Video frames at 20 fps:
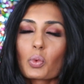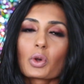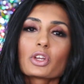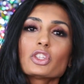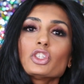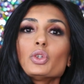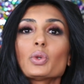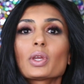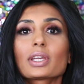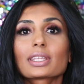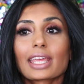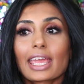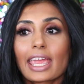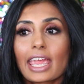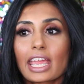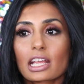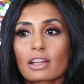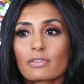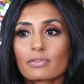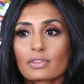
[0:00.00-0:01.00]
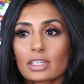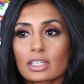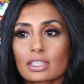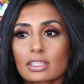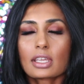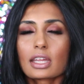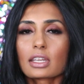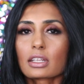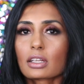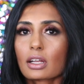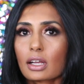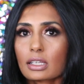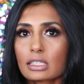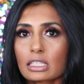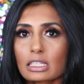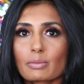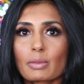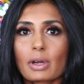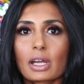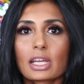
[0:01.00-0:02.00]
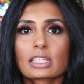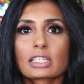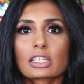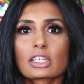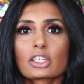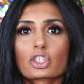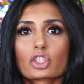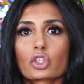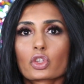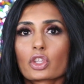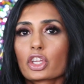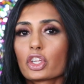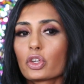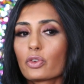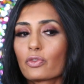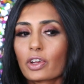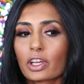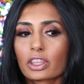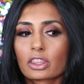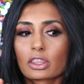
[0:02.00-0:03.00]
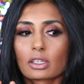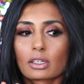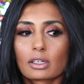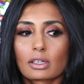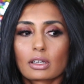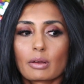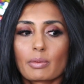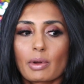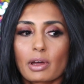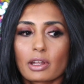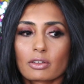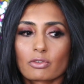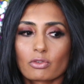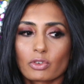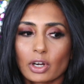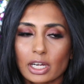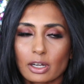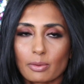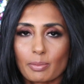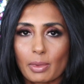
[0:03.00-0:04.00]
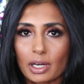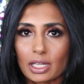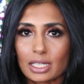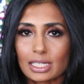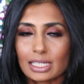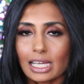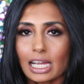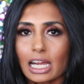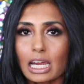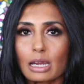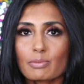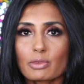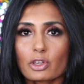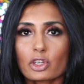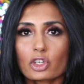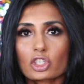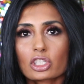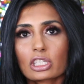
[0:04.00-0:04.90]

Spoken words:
once you get the hang of this and customize it so that you've got the right amount of time that you're